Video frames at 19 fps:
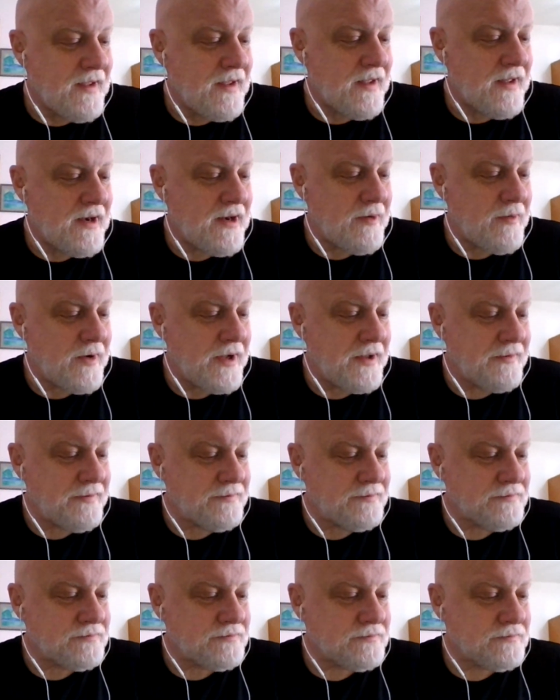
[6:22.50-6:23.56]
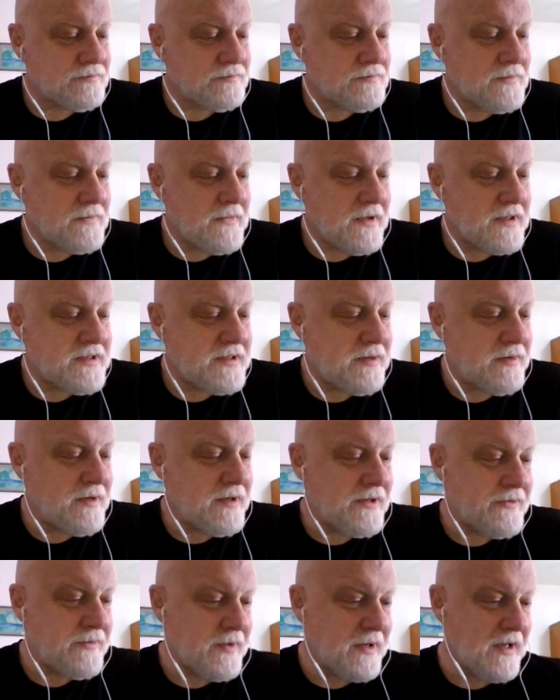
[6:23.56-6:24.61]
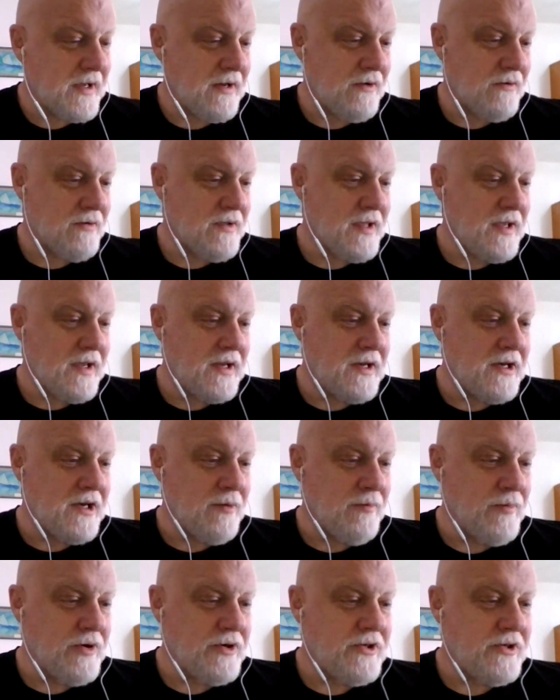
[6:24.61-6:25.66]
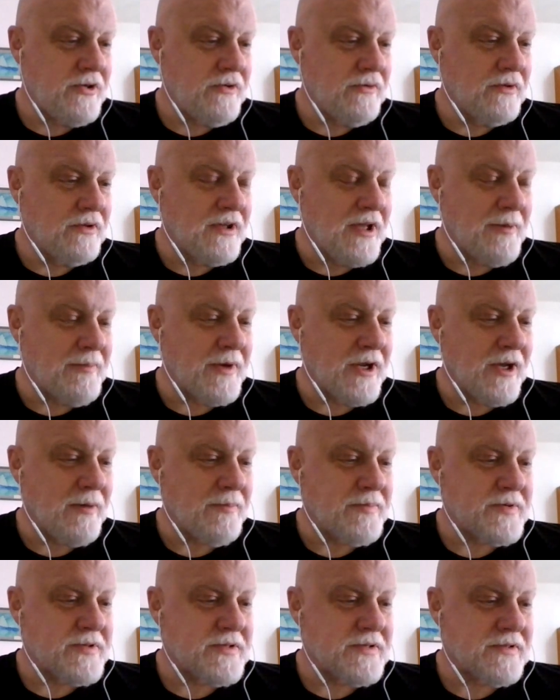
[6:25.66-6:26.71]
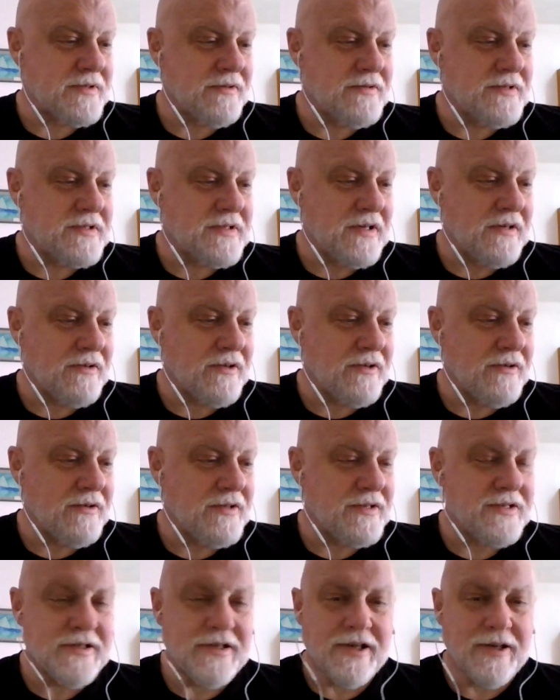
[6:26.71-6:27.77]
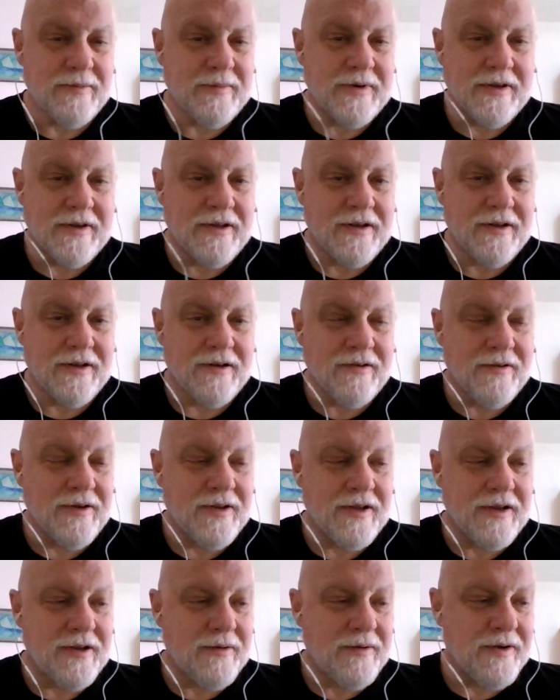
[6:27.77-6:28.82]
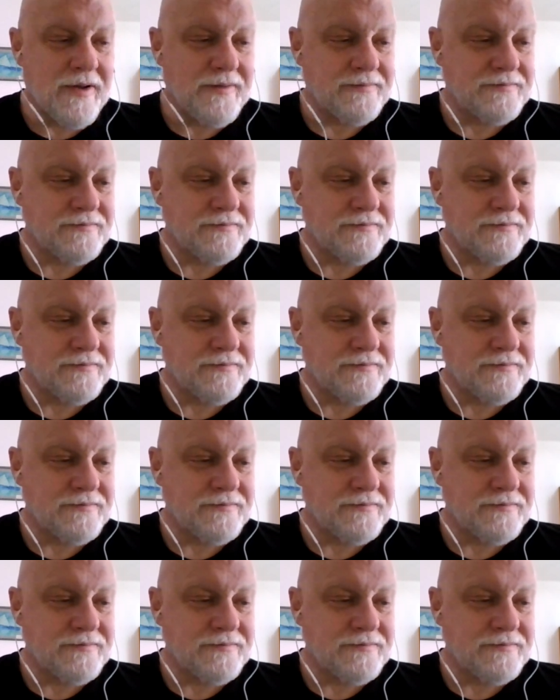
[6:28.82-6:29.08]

Anyway, let's see what else we got. Okay, number two, Lemon Ups. Those sound good. See, I'm going to get hungry anyway.